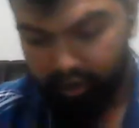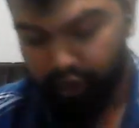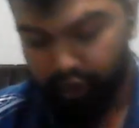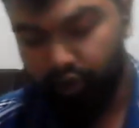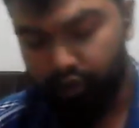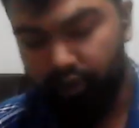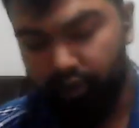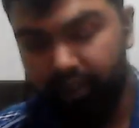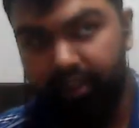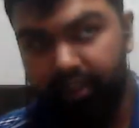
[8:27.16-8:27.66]

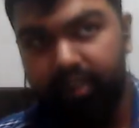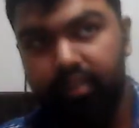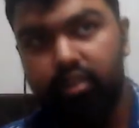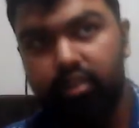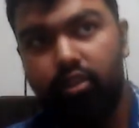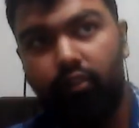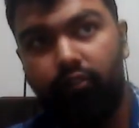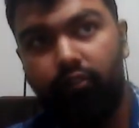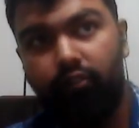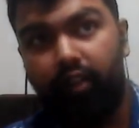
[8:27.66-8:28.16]

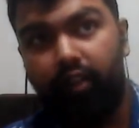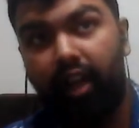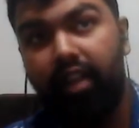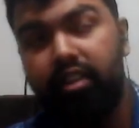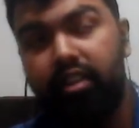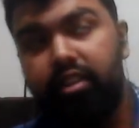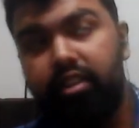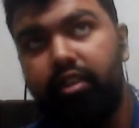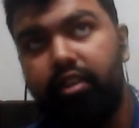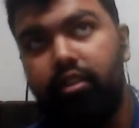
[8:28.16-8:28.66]
trillions of
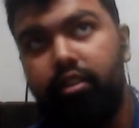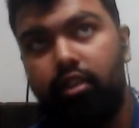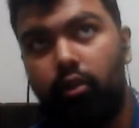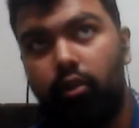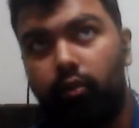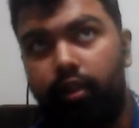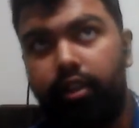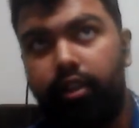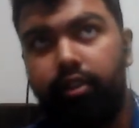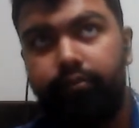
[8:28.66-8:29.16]
light years
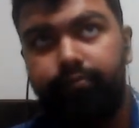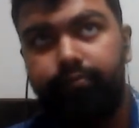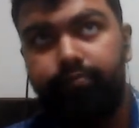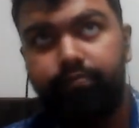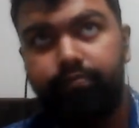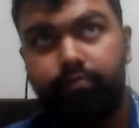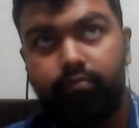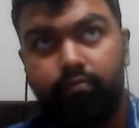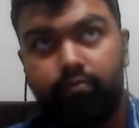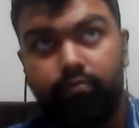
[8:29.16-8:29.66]
away,
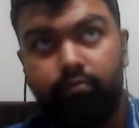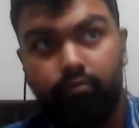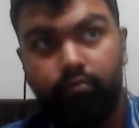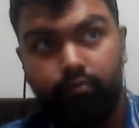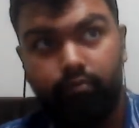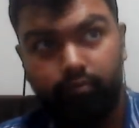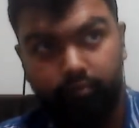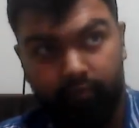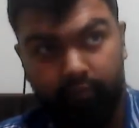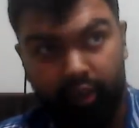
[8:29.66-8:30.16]

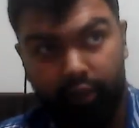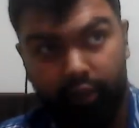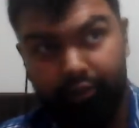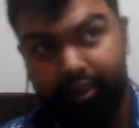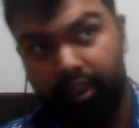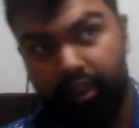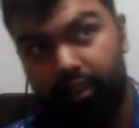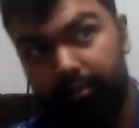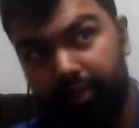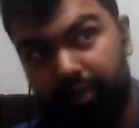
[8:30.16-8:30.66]
you're
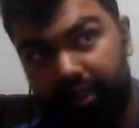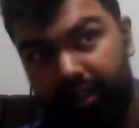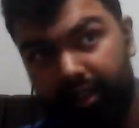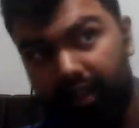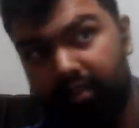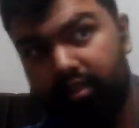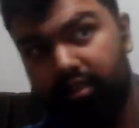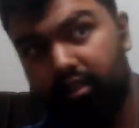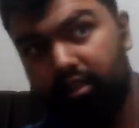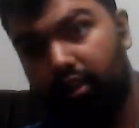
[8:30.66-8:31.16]
telling me
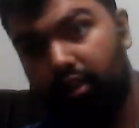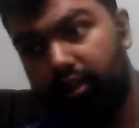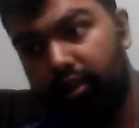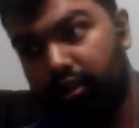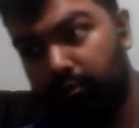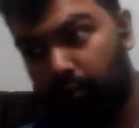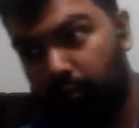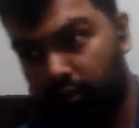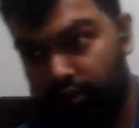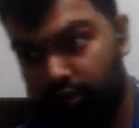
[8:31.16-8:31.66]
that star
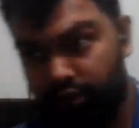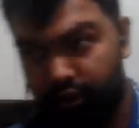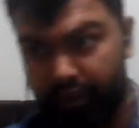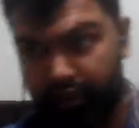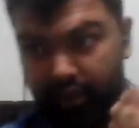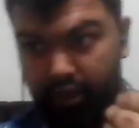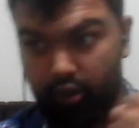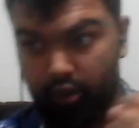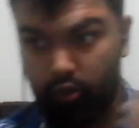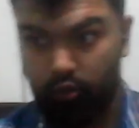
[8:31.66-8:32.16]
is
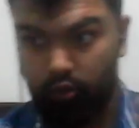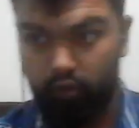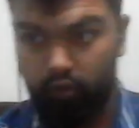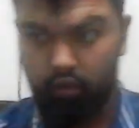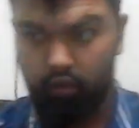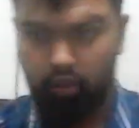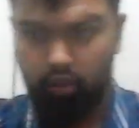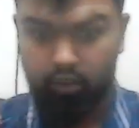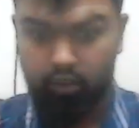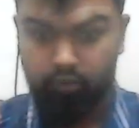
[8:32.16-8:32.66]
prostrating to